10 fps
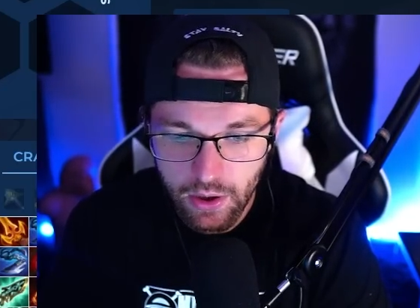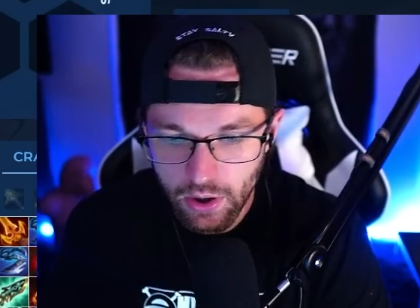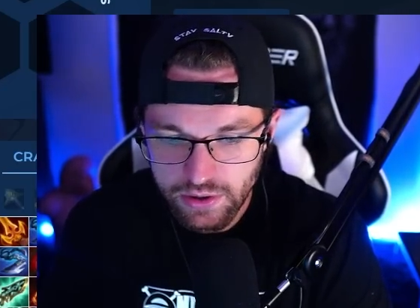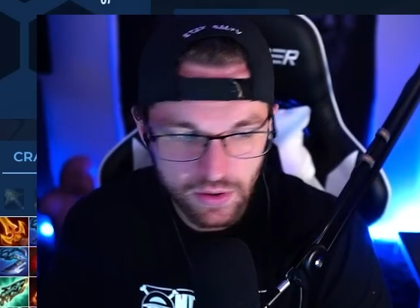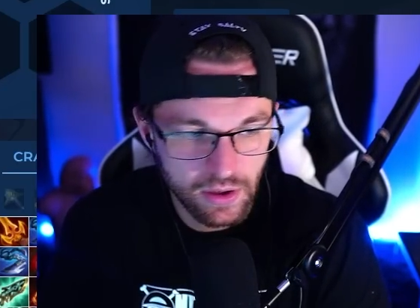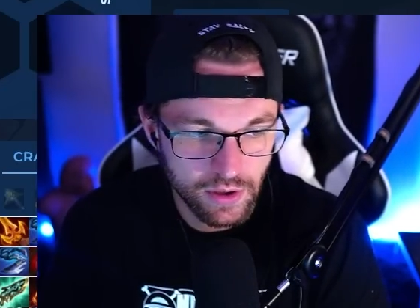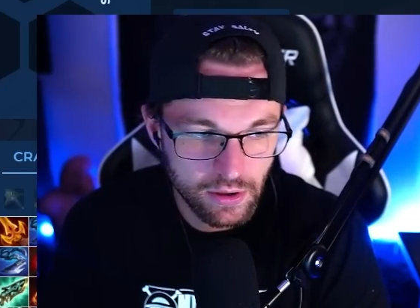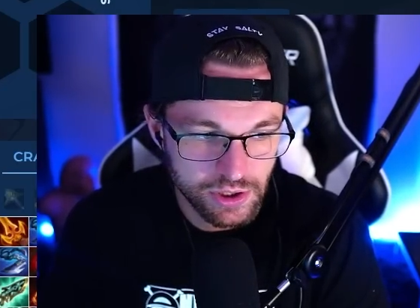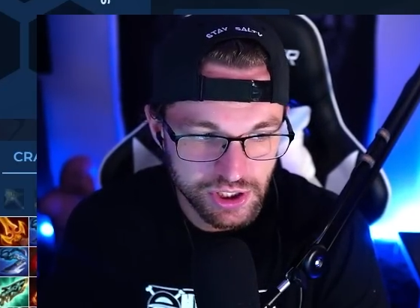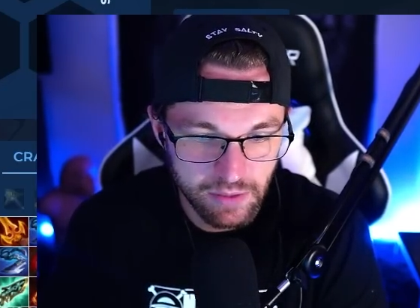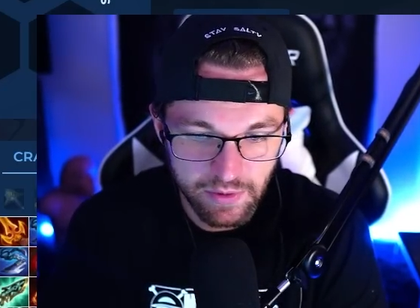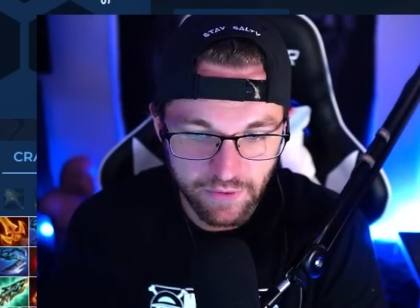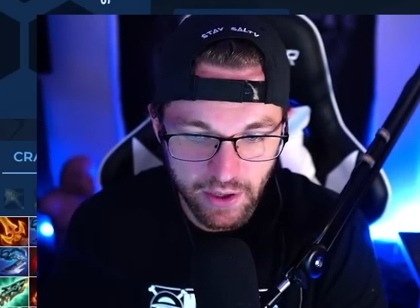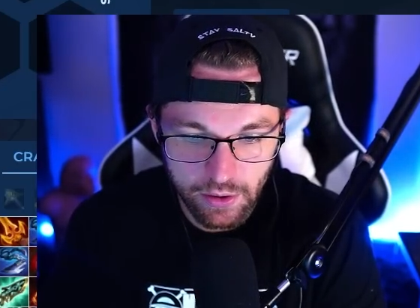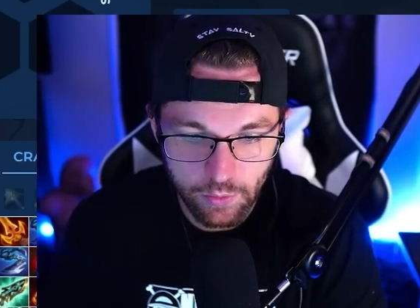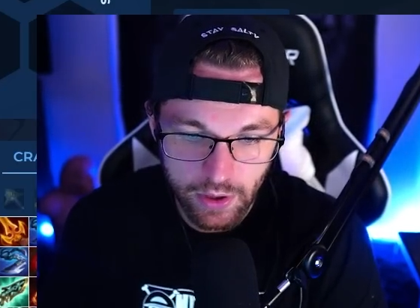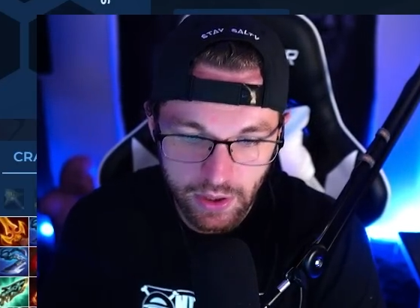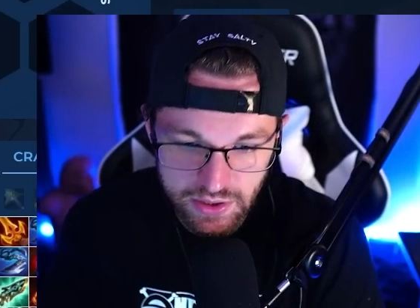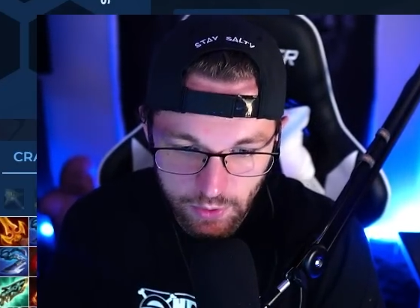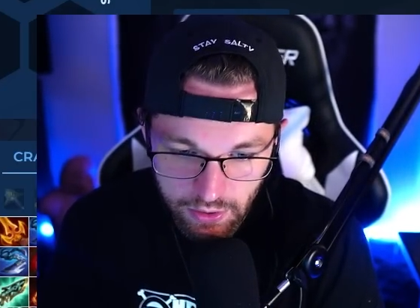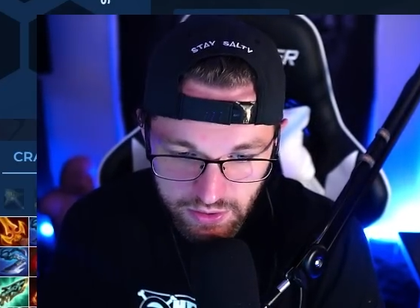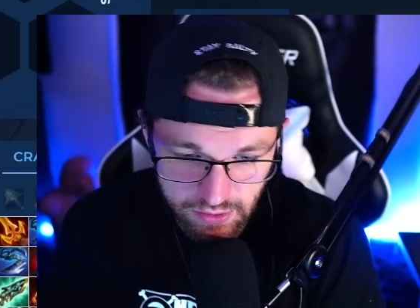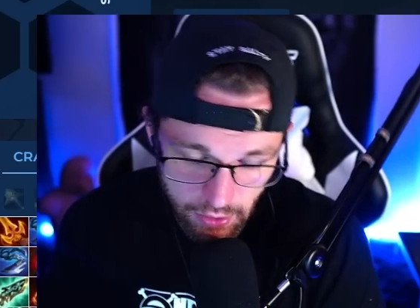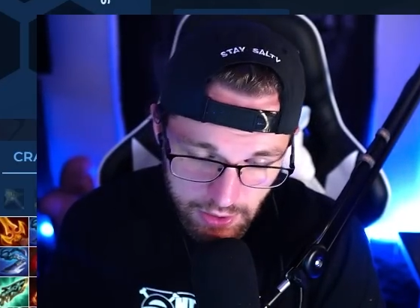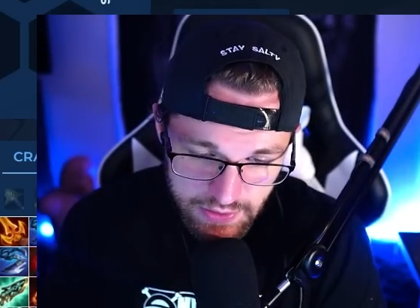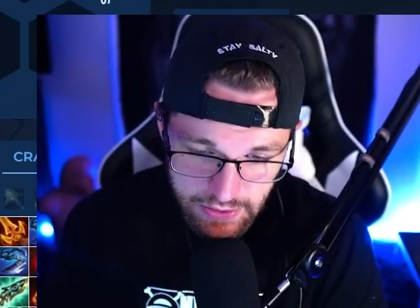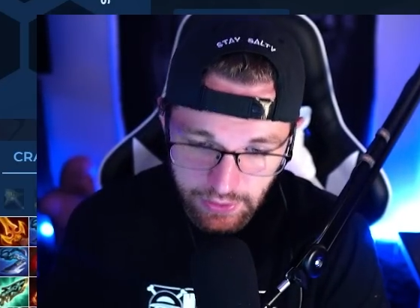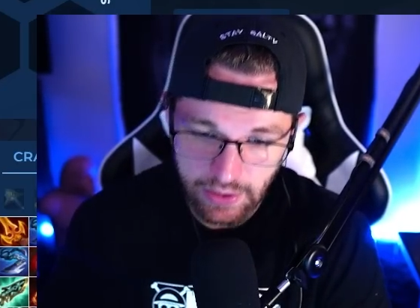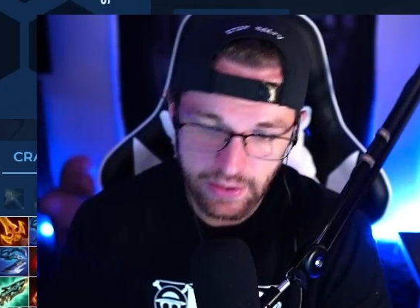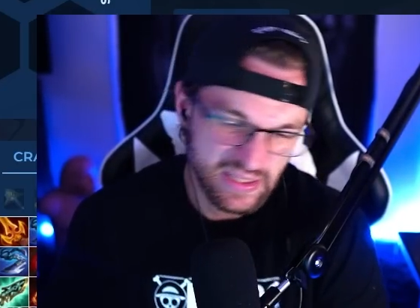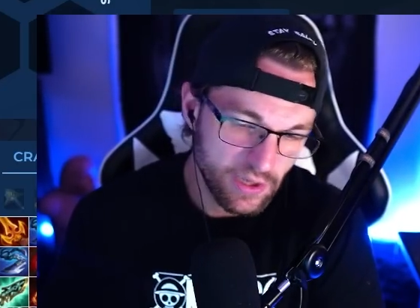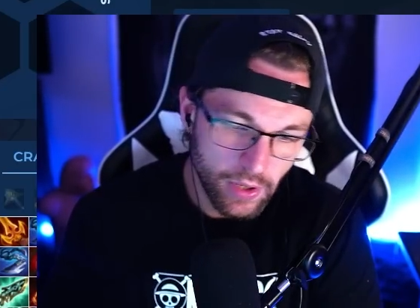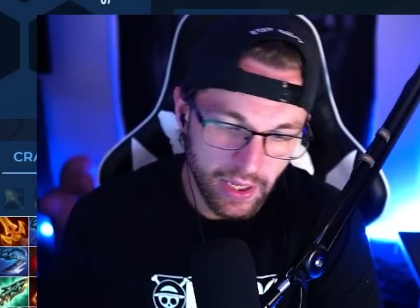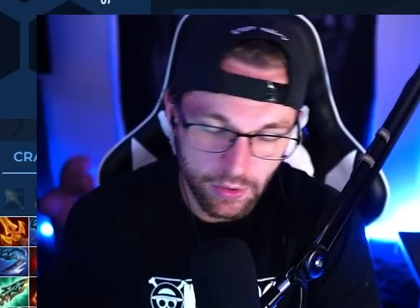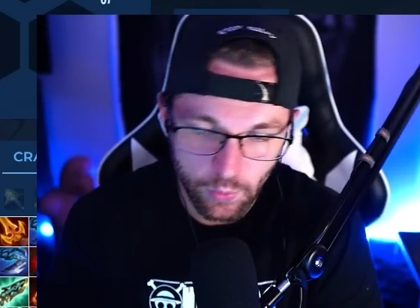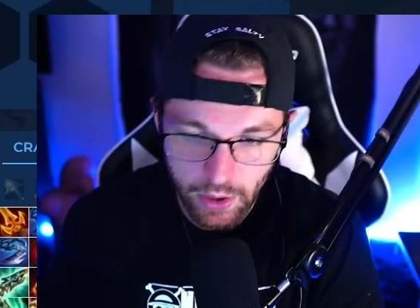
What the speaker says: Also, healing reduction can be fine on Hui as well. It's great on Zillion. It's okay on Hui.